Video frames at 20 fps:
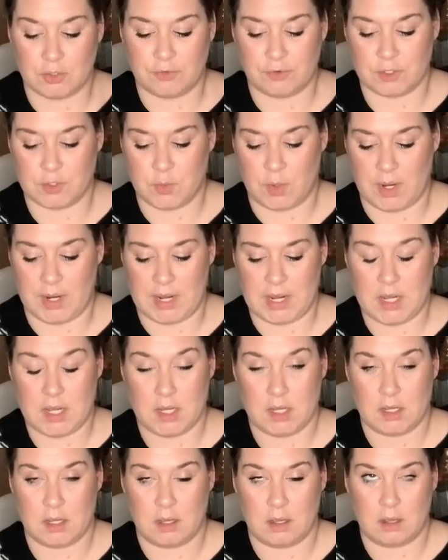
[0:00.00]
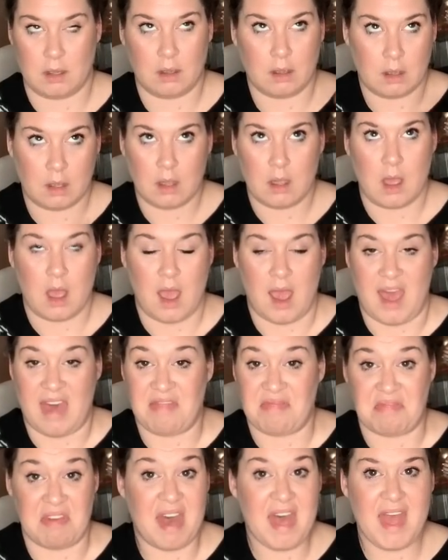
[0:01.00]
for 20.
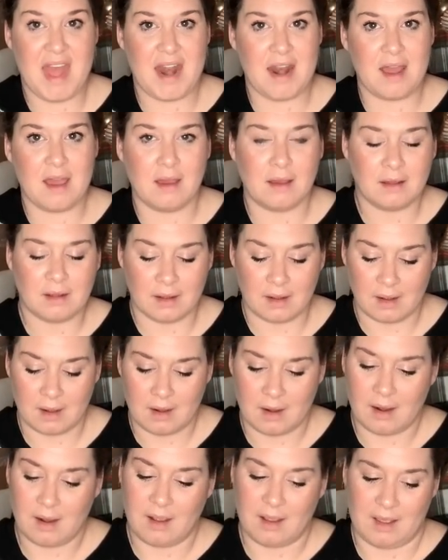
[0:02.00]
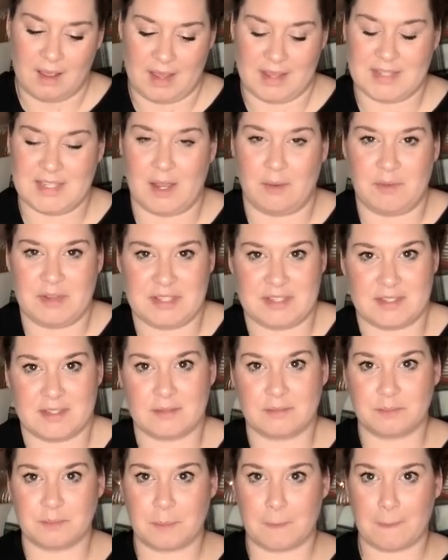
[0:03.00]
And then as I was
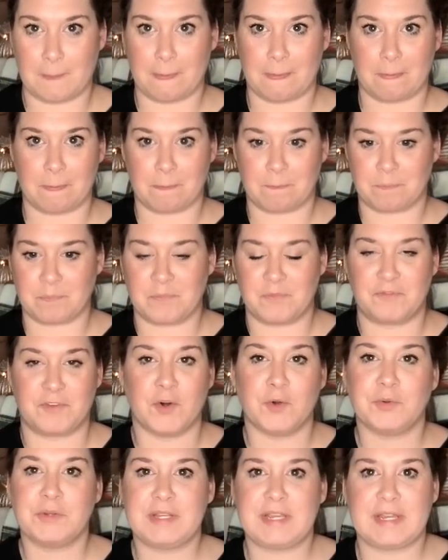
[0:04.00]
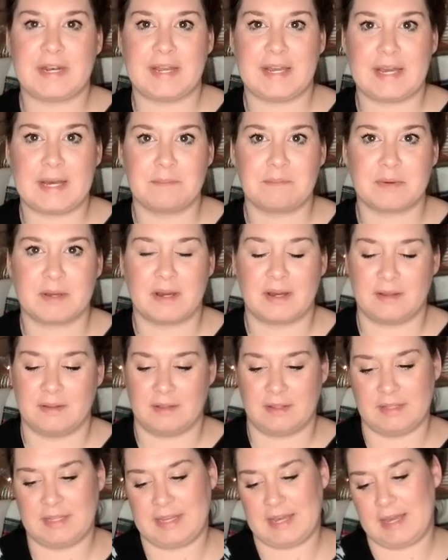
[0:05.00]
folding it up,
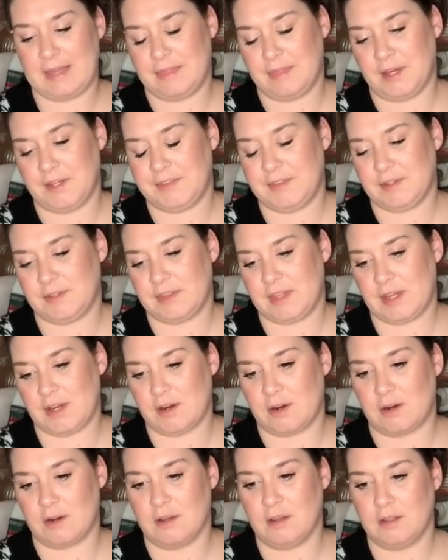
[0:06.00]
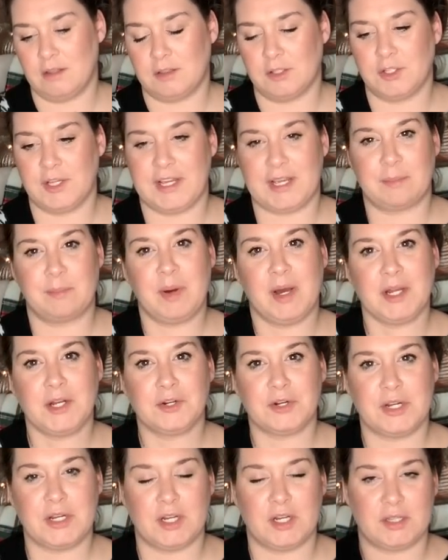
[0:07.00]
like I thought that they're like
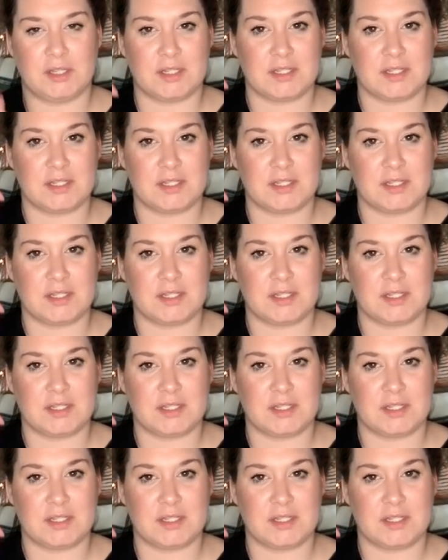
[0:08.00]
puckering on the